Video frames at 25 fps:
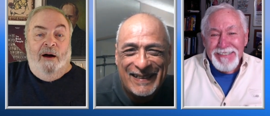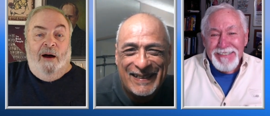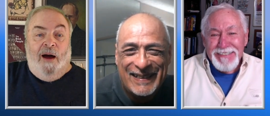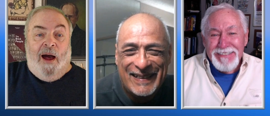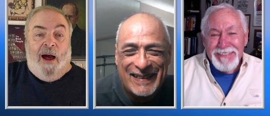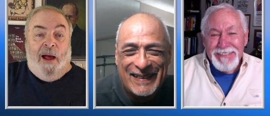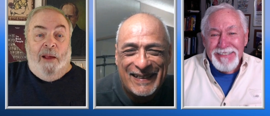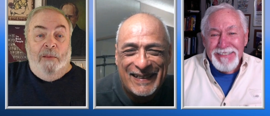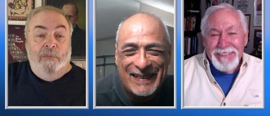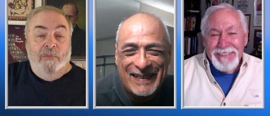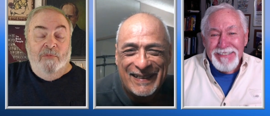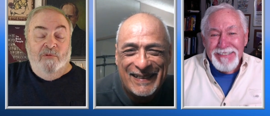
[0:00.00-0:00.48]

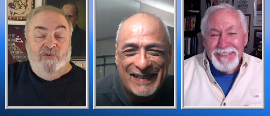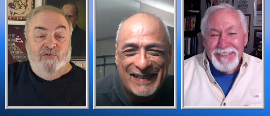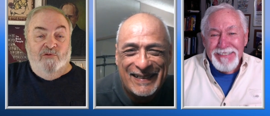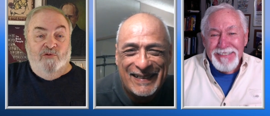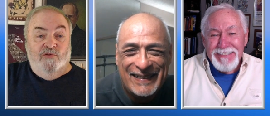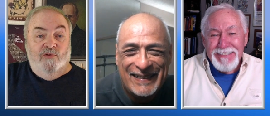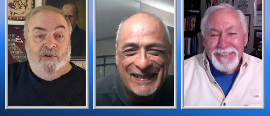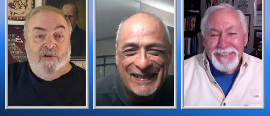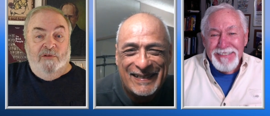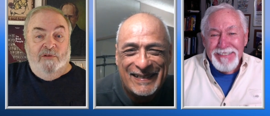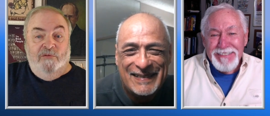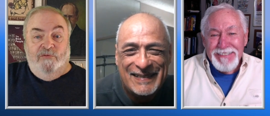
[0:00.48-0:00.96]
Speaker 1: I'm
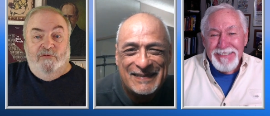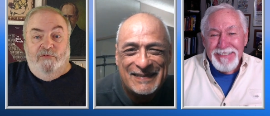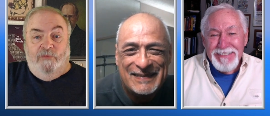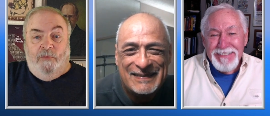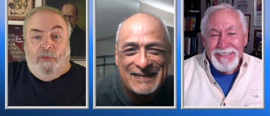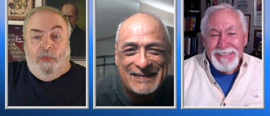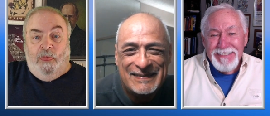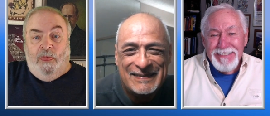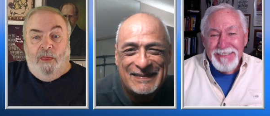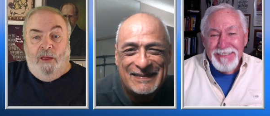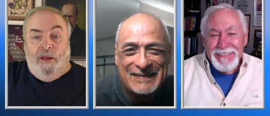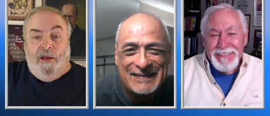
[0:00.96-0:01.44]
sort of
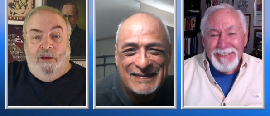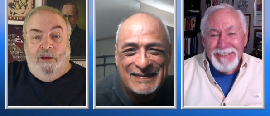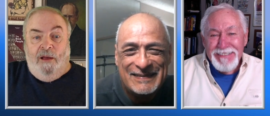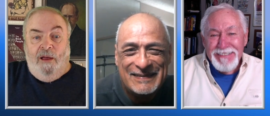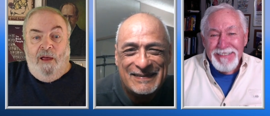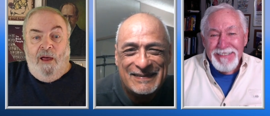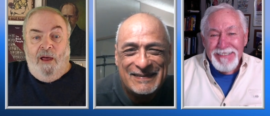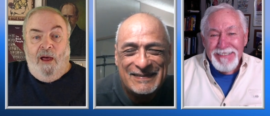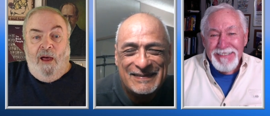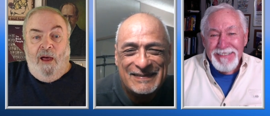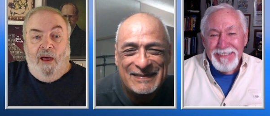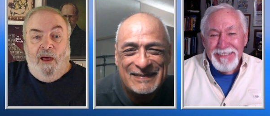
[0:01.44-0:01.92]
uh,
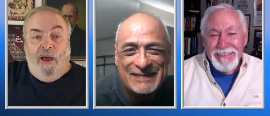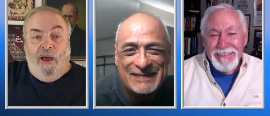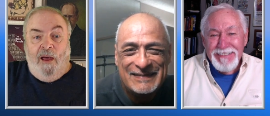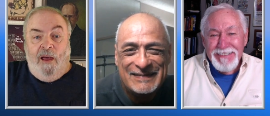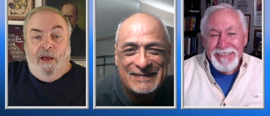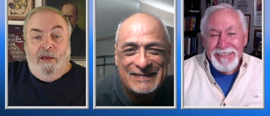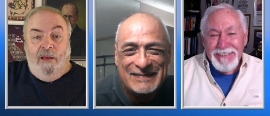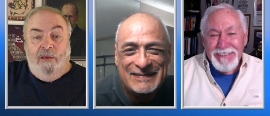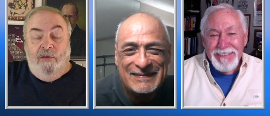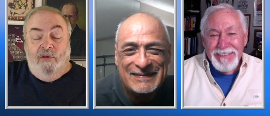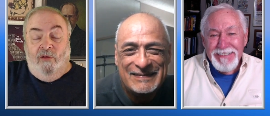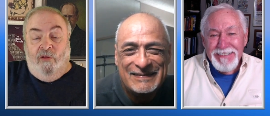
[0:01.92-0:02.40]

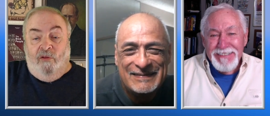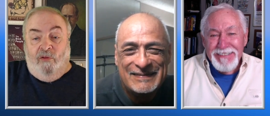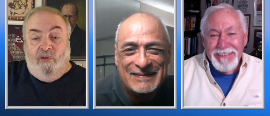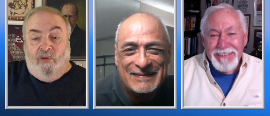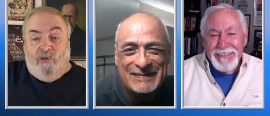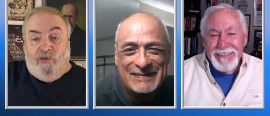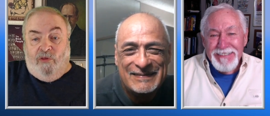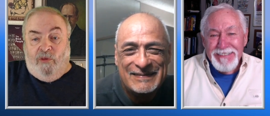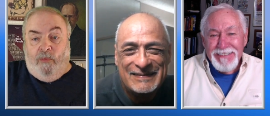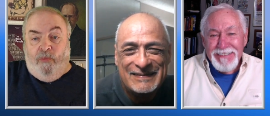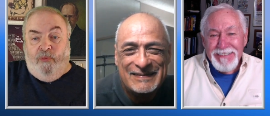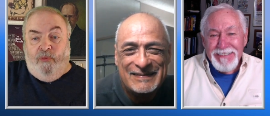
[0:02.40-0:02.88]

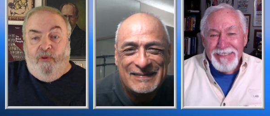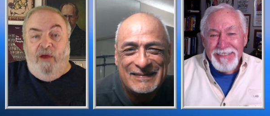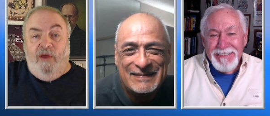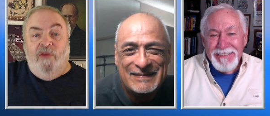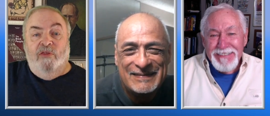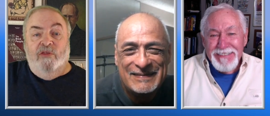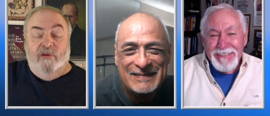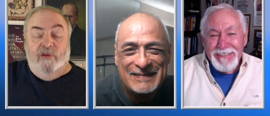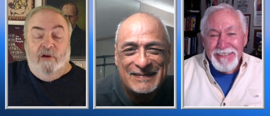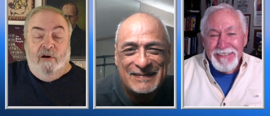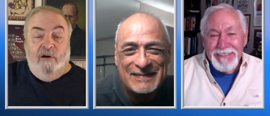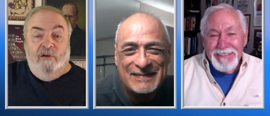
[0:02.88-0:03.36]
the
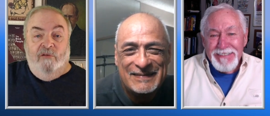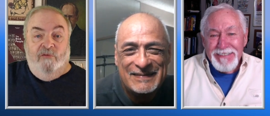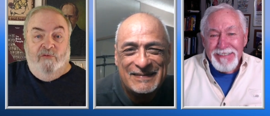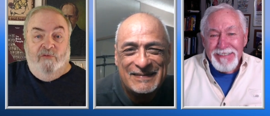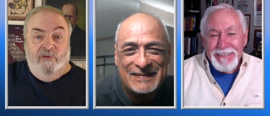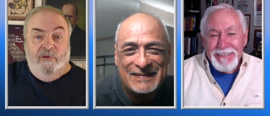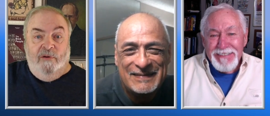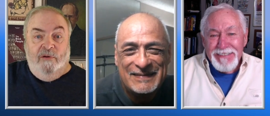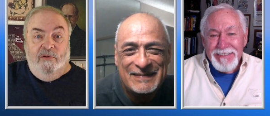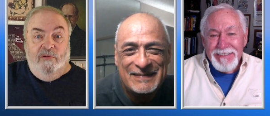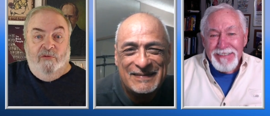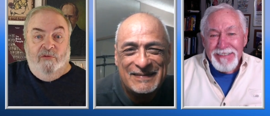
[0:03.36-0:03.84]
breadth of
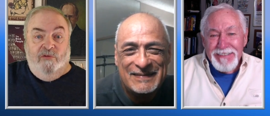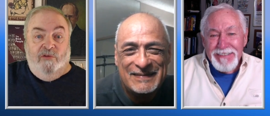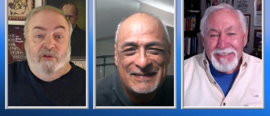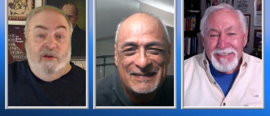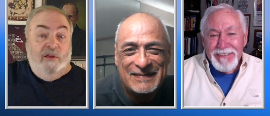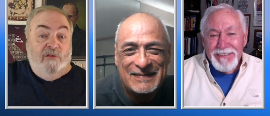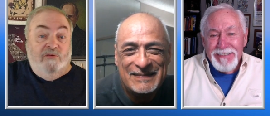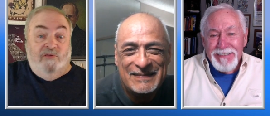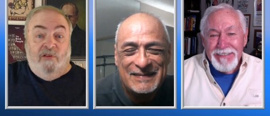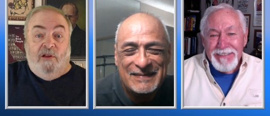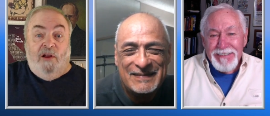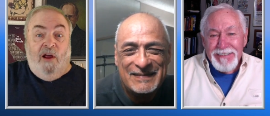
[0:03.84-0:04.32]

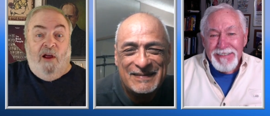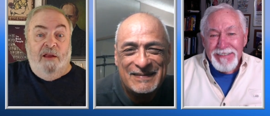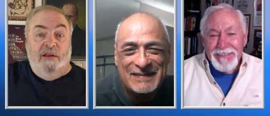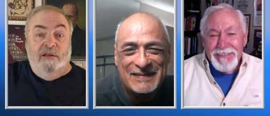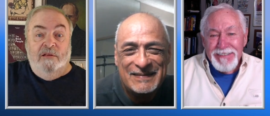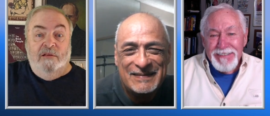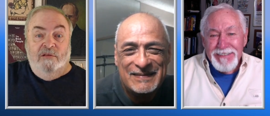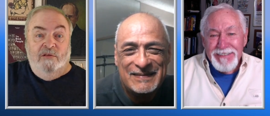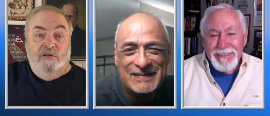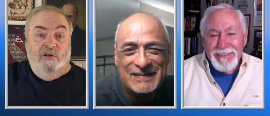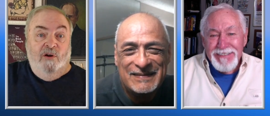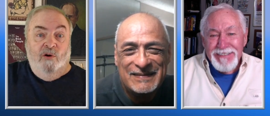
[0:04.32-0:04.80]
things that I
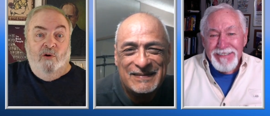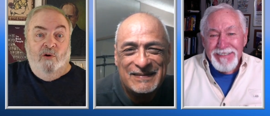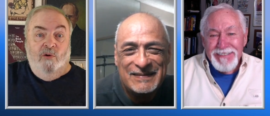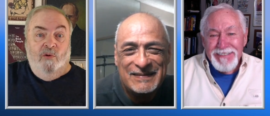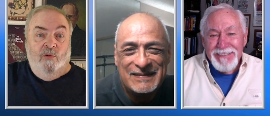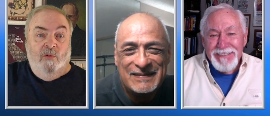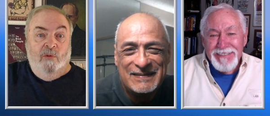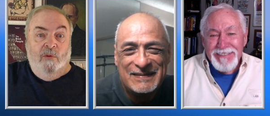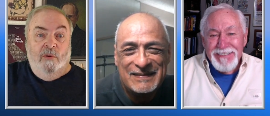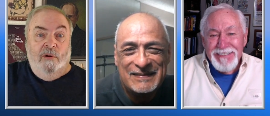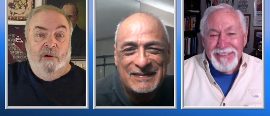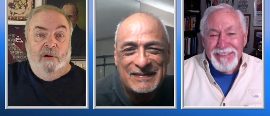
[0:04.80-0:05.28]
didn't
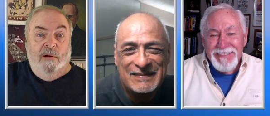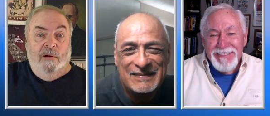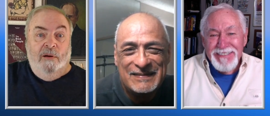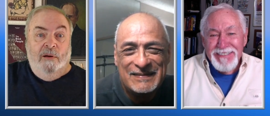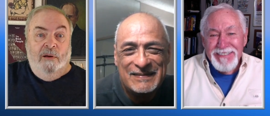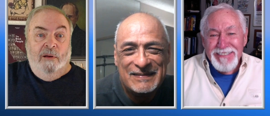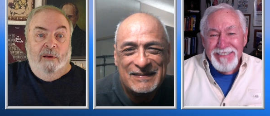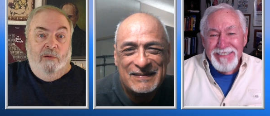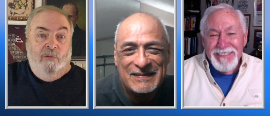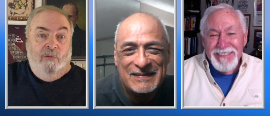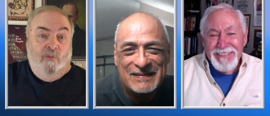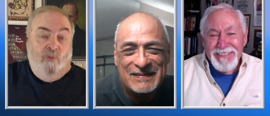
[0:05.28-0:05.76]
know,
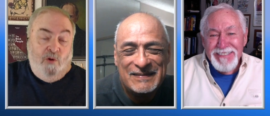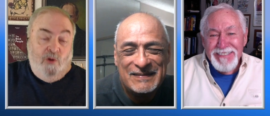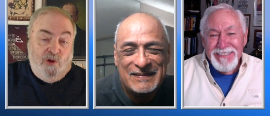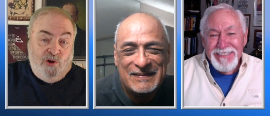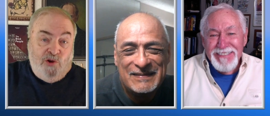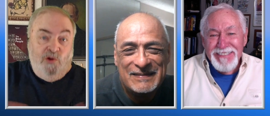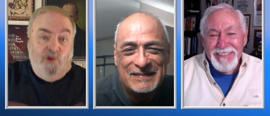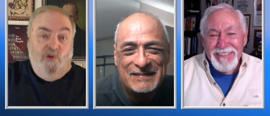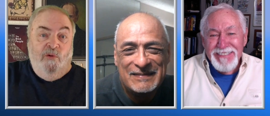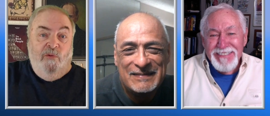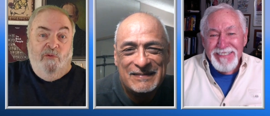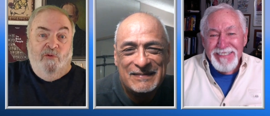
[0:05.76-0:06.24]
uh, which
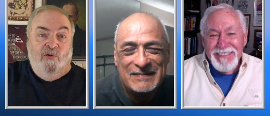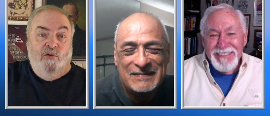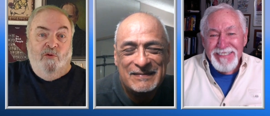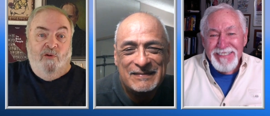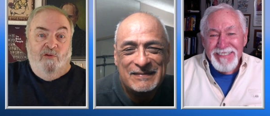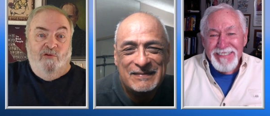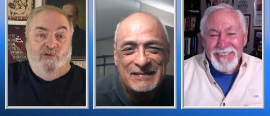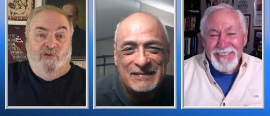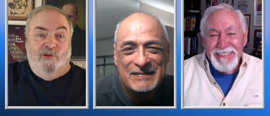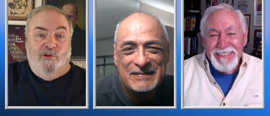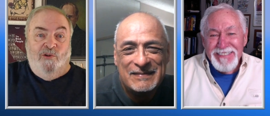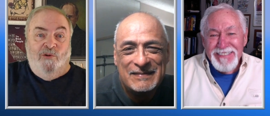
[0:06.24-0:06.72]
you of
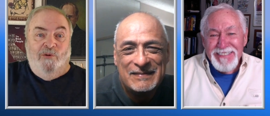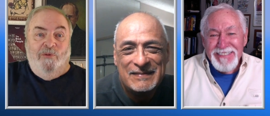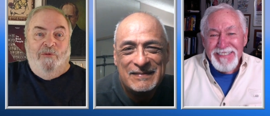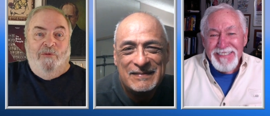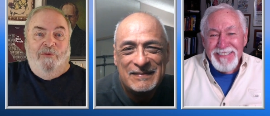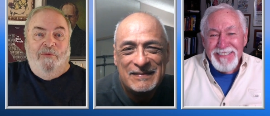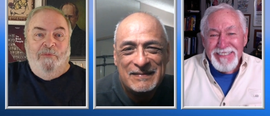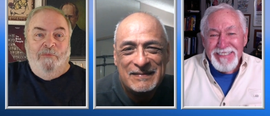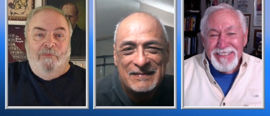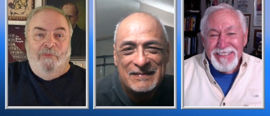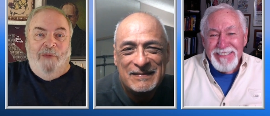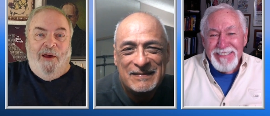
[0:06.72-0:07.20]
course do,
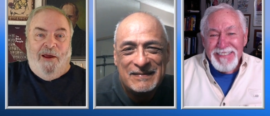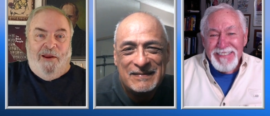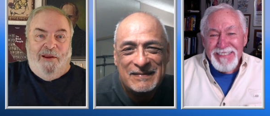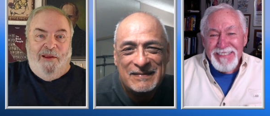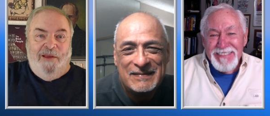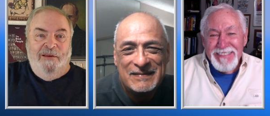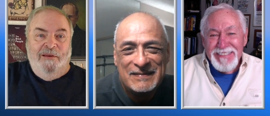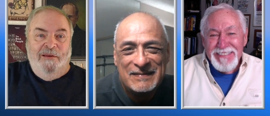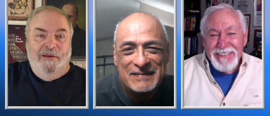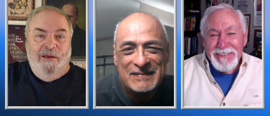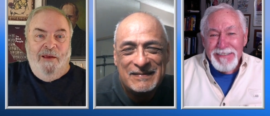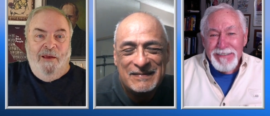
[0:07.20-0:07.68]

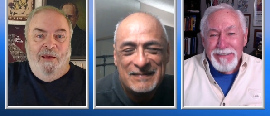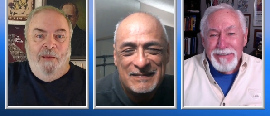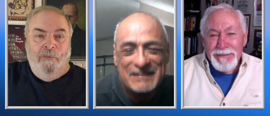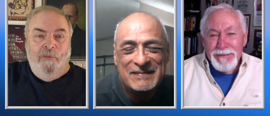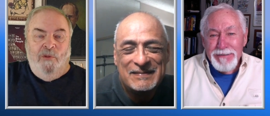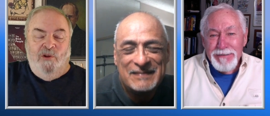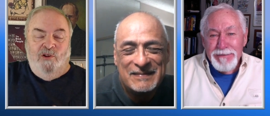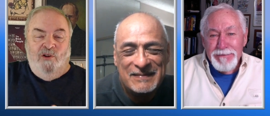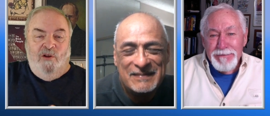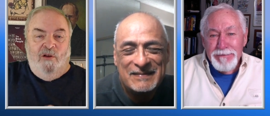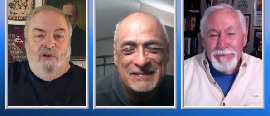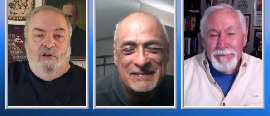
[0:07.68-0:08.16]
Manny,
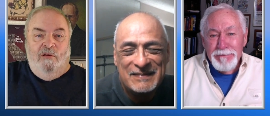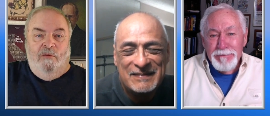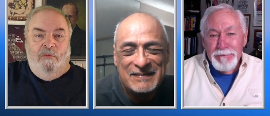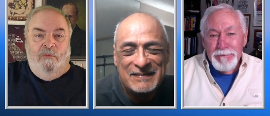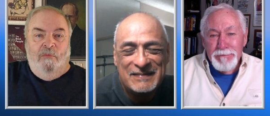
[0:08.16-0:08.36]
but uh,